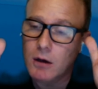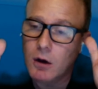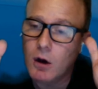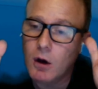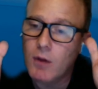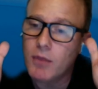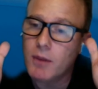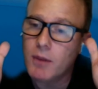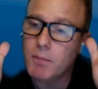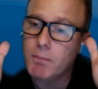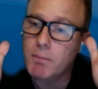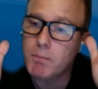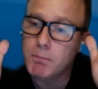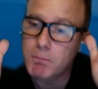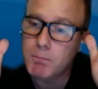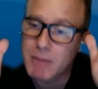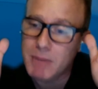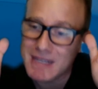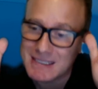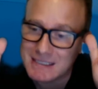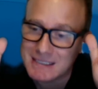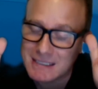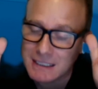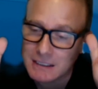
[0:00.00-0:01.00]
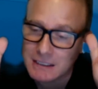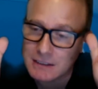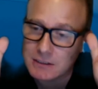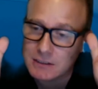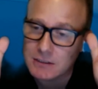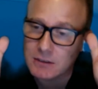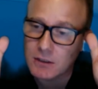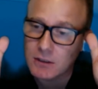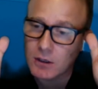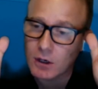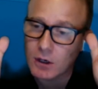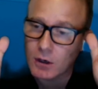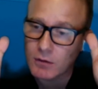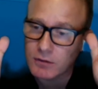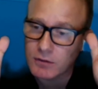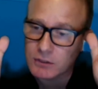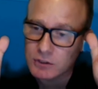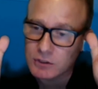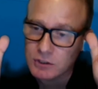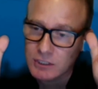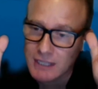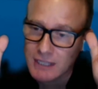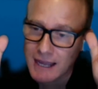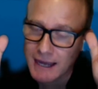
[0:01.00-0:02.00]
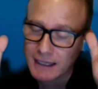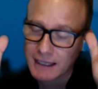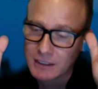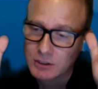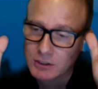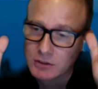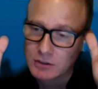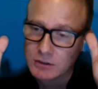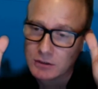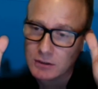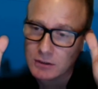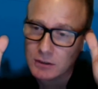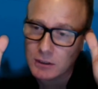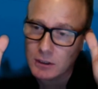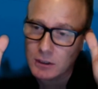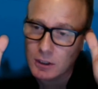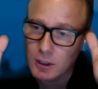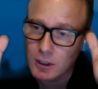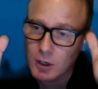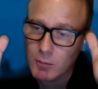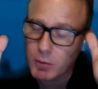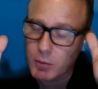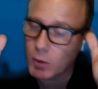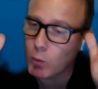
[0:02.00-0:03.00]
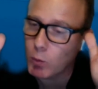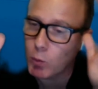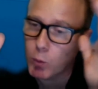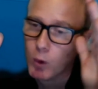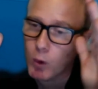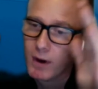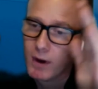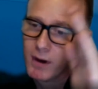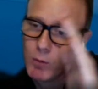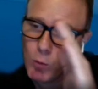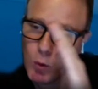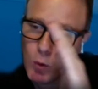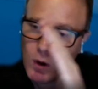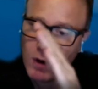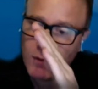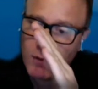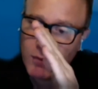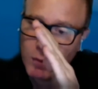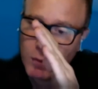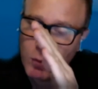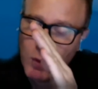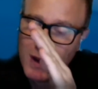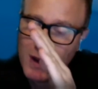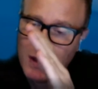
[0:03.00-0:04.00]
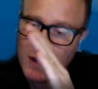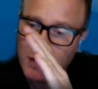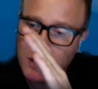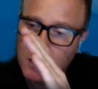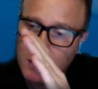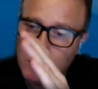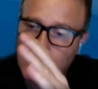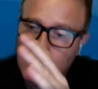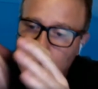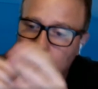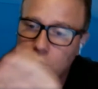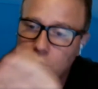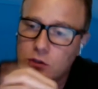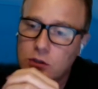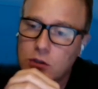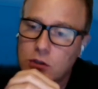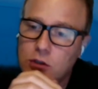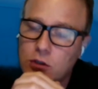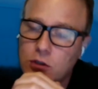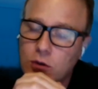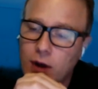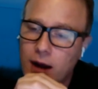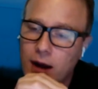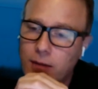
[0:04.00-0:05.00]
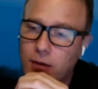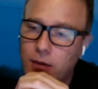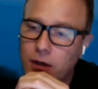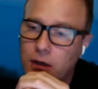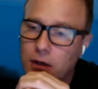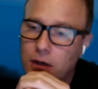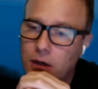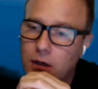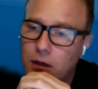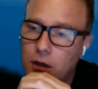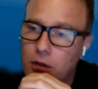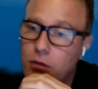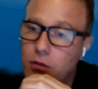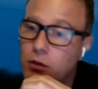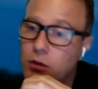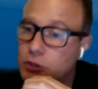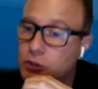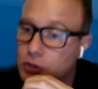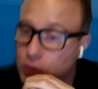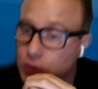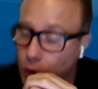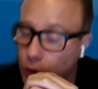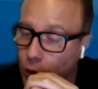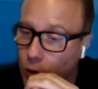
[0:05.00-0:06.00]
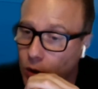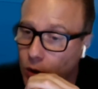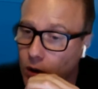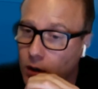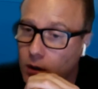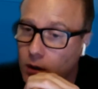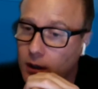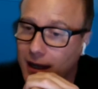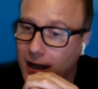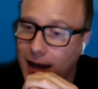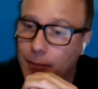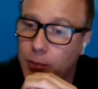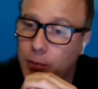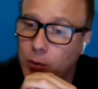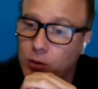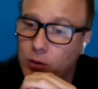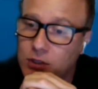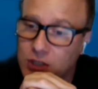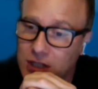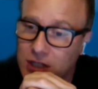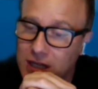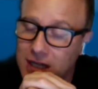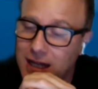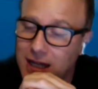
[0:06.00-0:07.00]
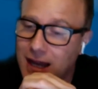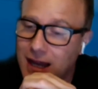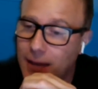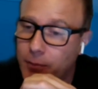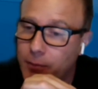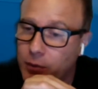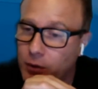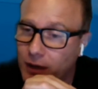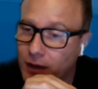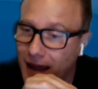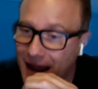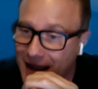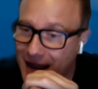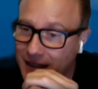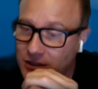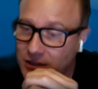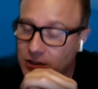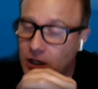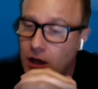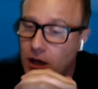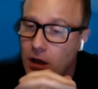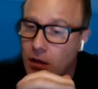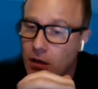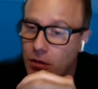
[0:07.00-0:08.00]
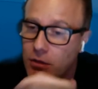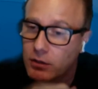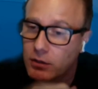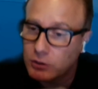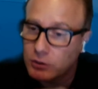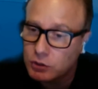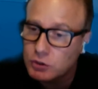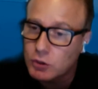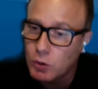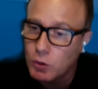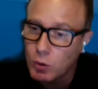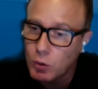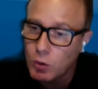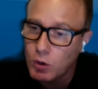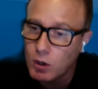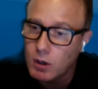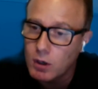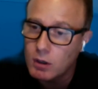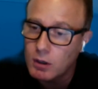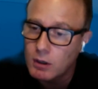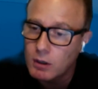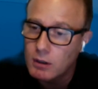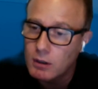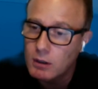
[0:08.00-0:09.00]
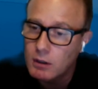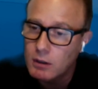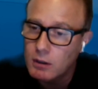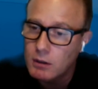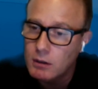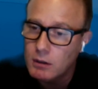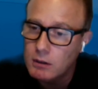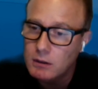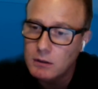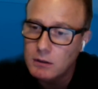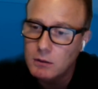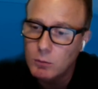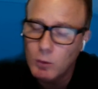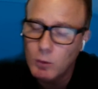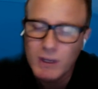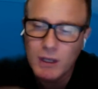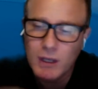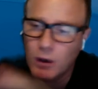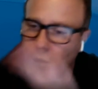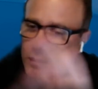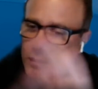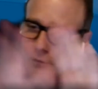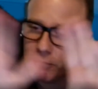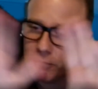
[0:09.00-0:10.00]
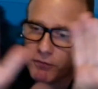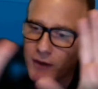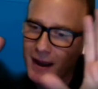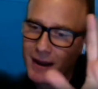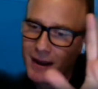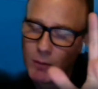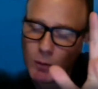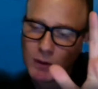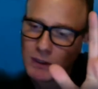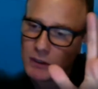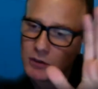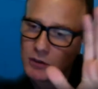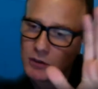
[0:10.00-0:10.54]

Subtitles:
on the business of CX. But what a wonderful way that you just described it. The score, capital T, capital S, the score. We can all define what the